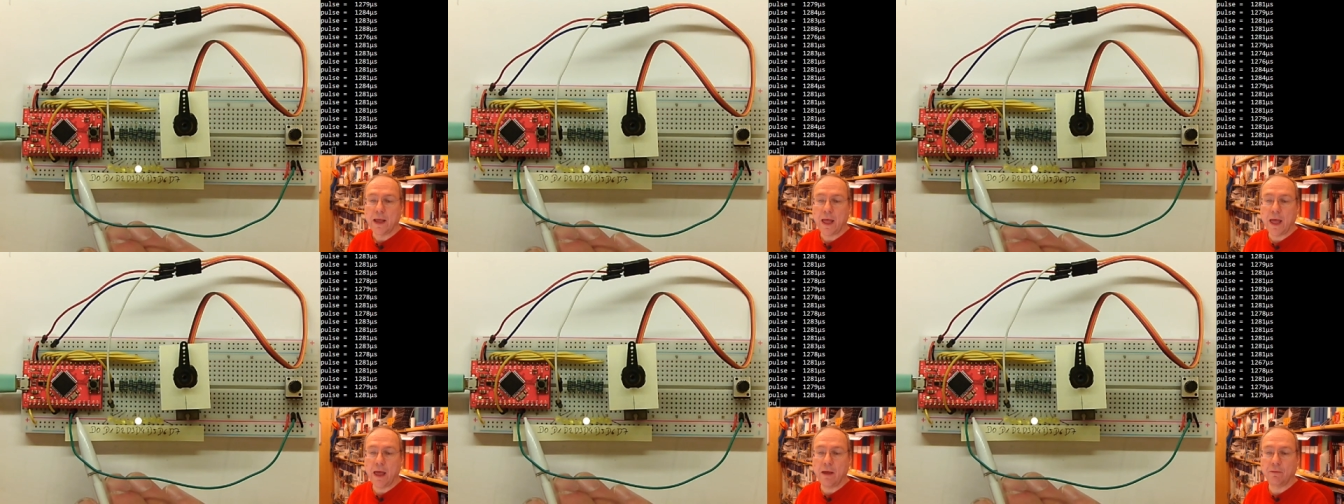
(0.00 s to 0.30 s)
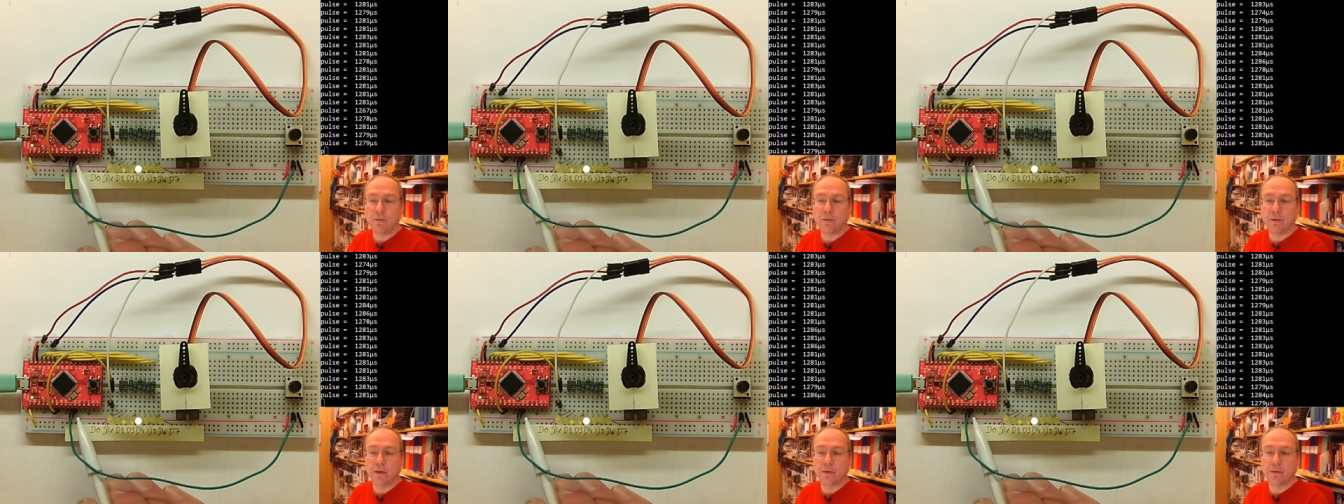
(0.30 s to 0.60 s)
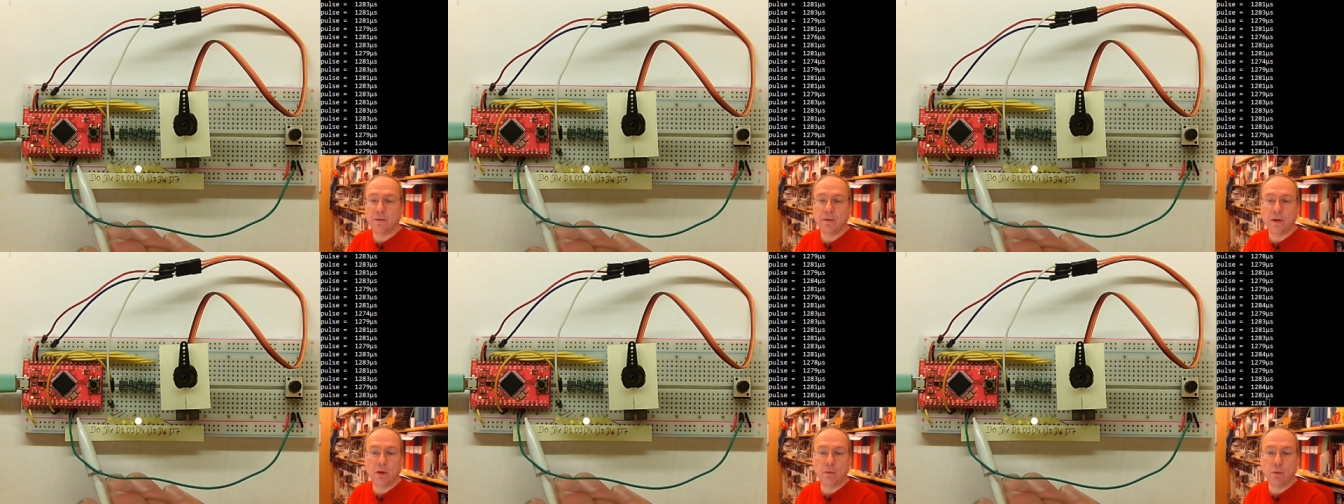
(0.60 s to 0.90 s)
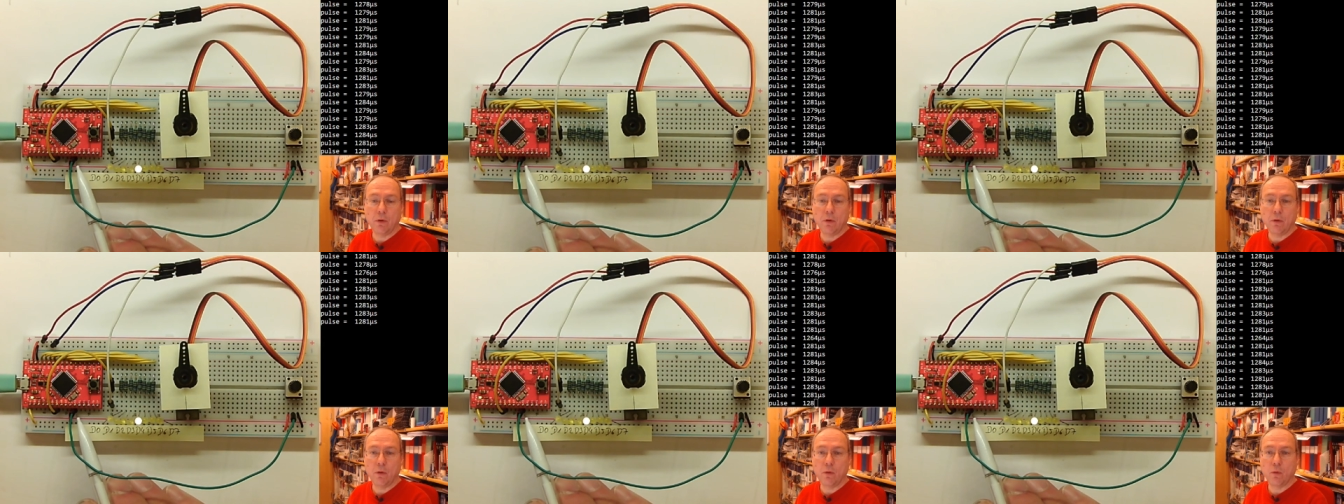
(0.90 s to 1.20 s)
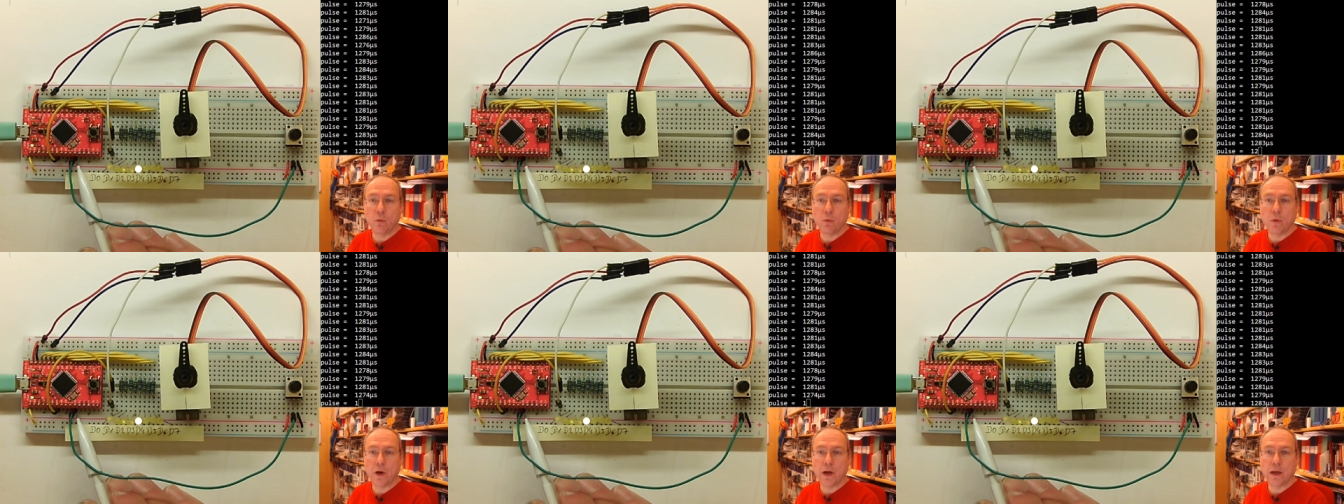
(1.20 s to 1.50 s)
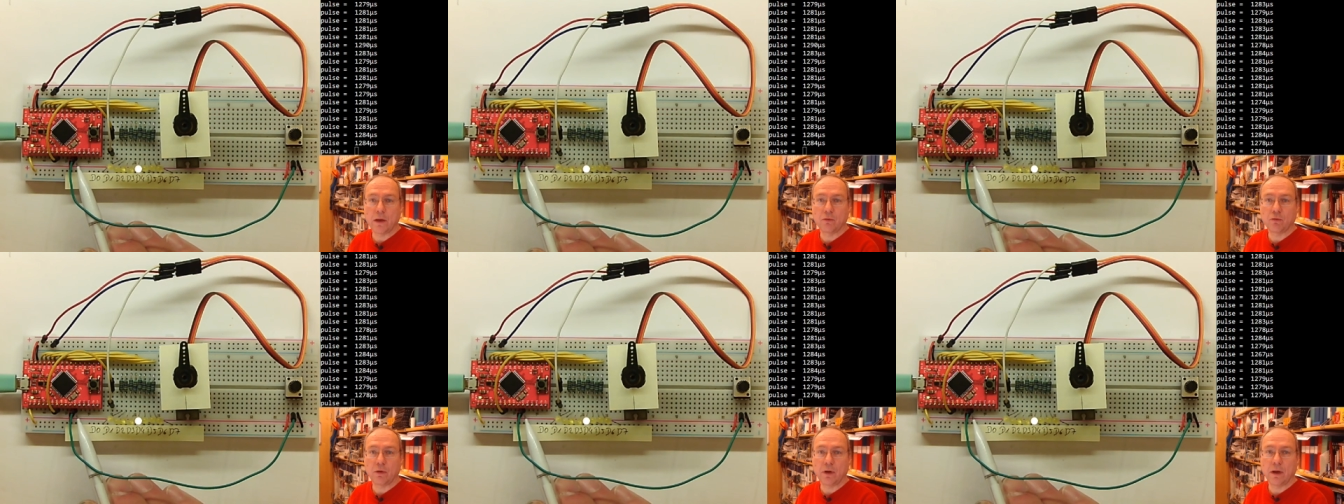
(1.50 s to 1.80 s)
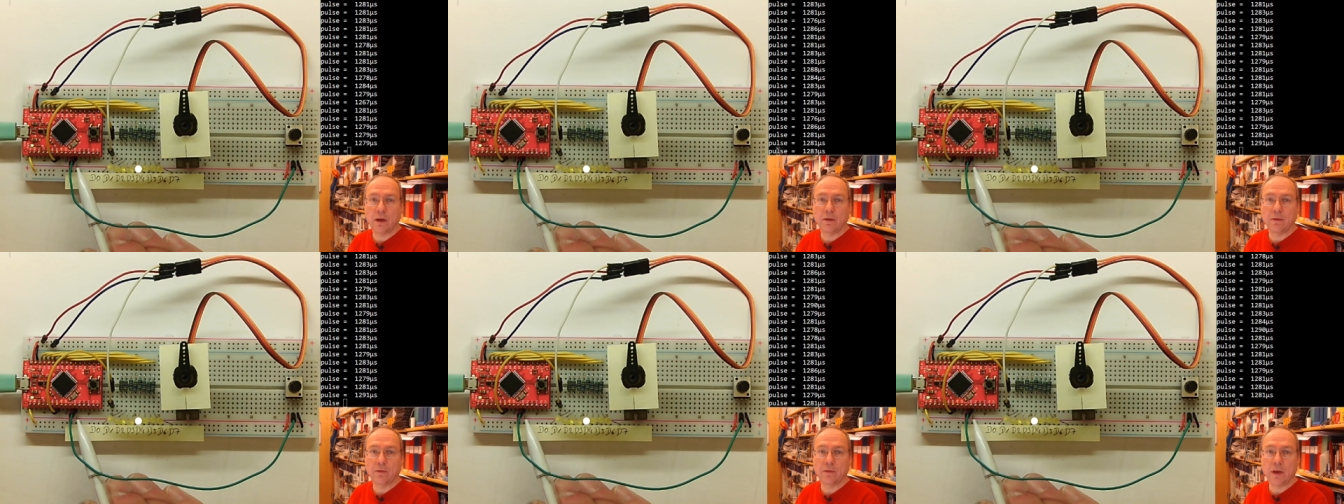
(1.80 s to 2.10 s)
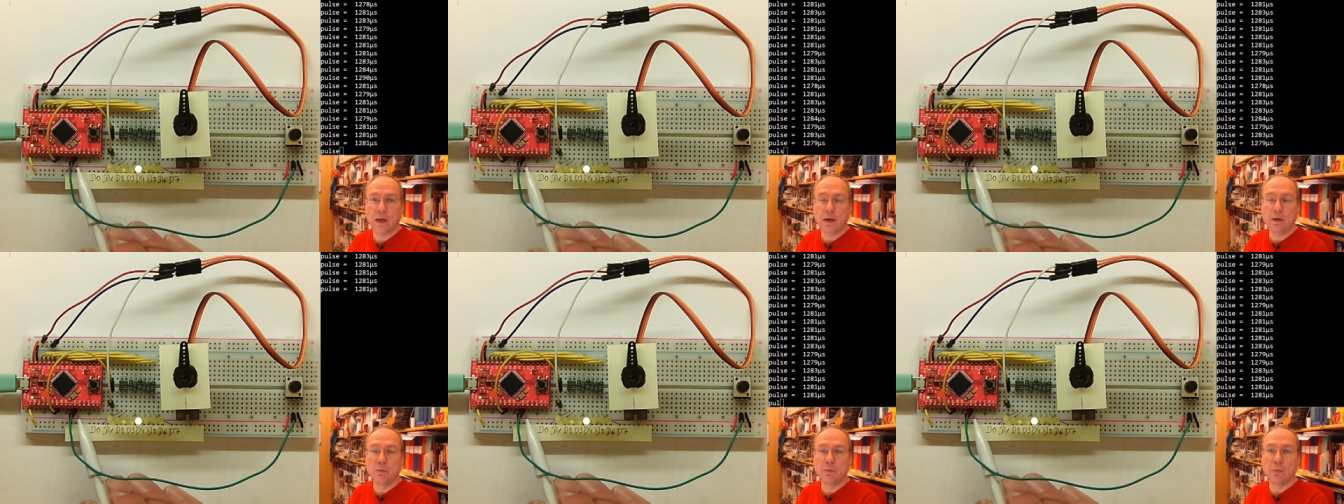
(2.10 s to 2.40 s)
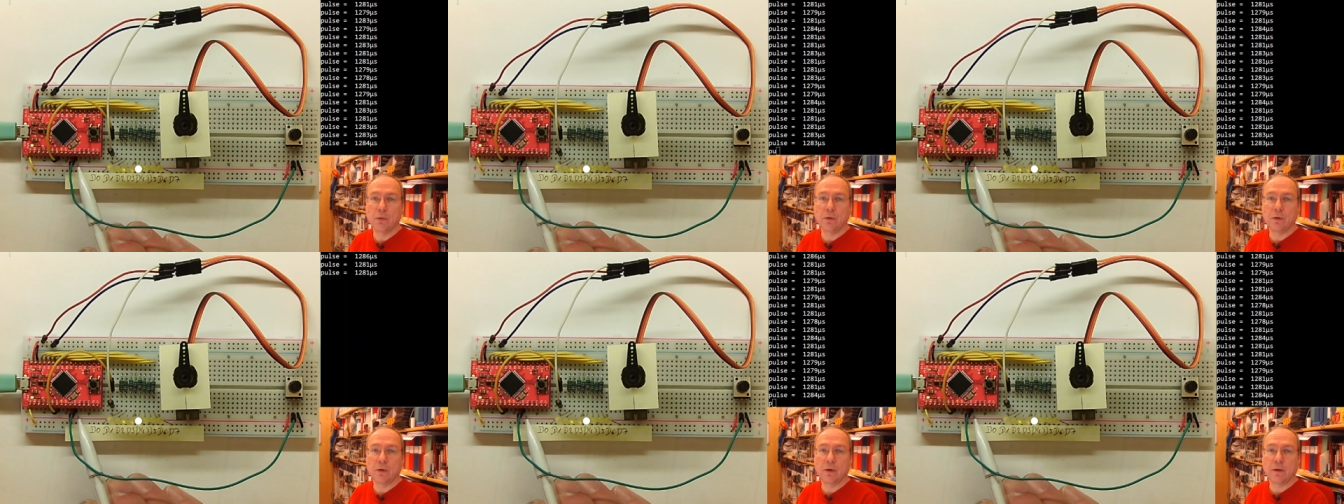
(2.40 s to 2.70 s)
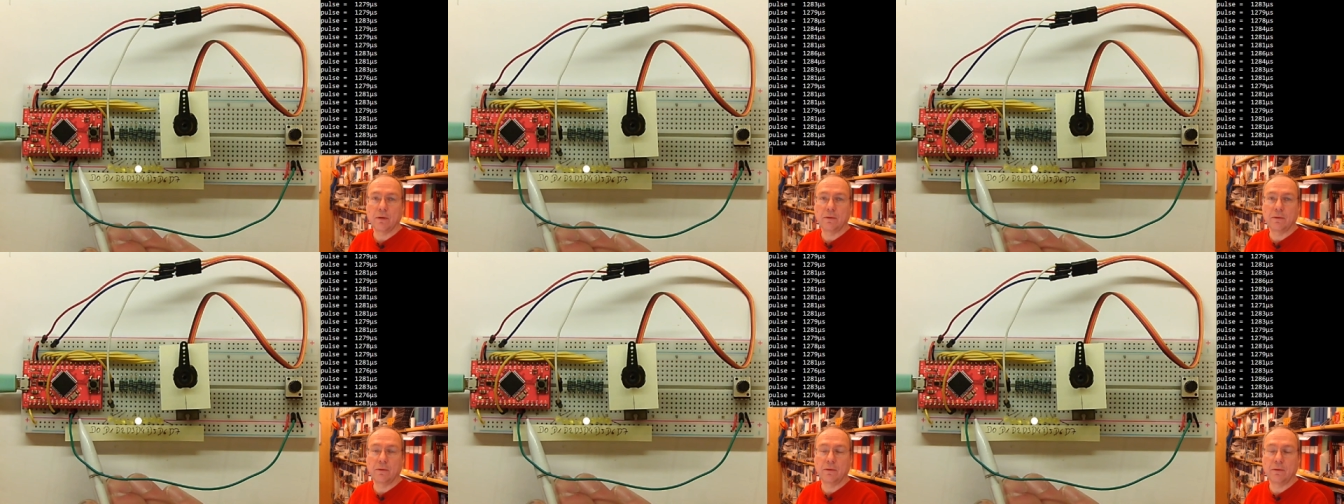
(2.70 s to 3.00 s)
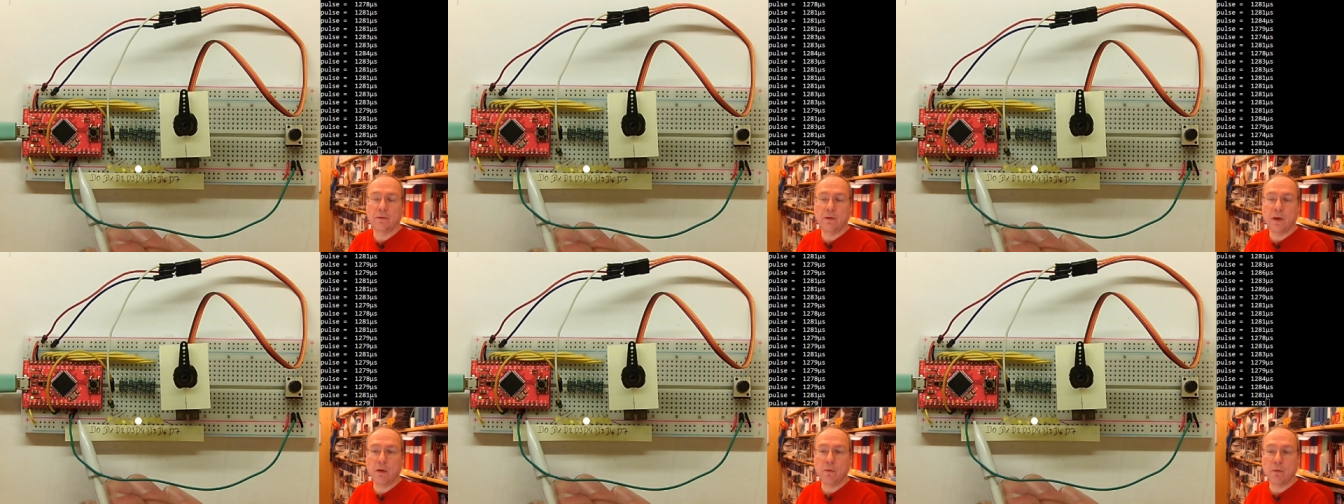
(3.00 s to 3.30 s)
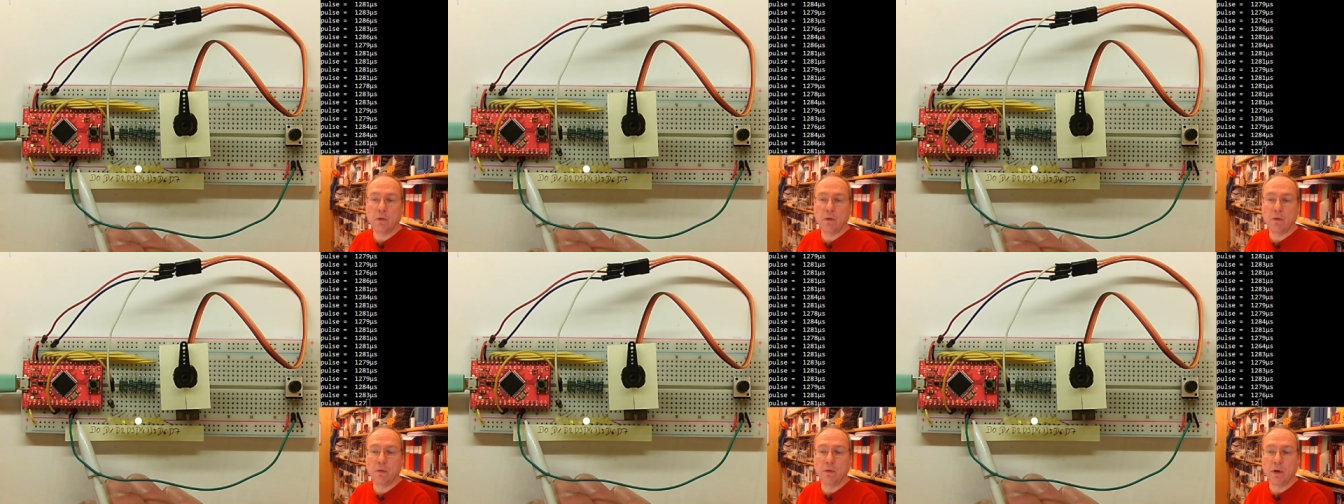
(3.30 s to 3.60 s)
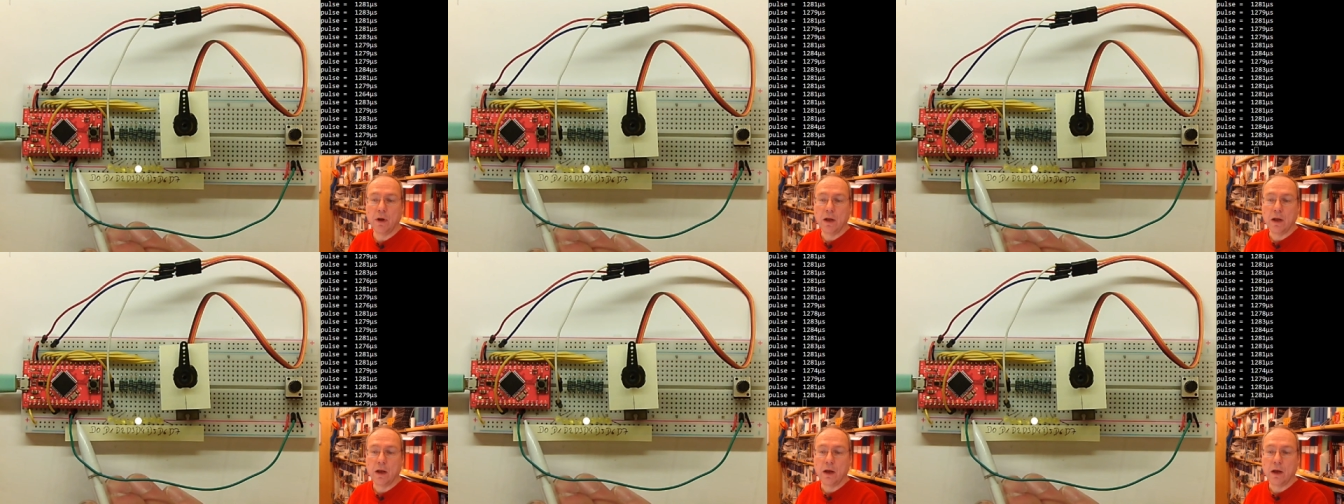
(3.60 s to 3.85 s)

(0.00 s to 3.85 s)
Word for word: F0, which is input 0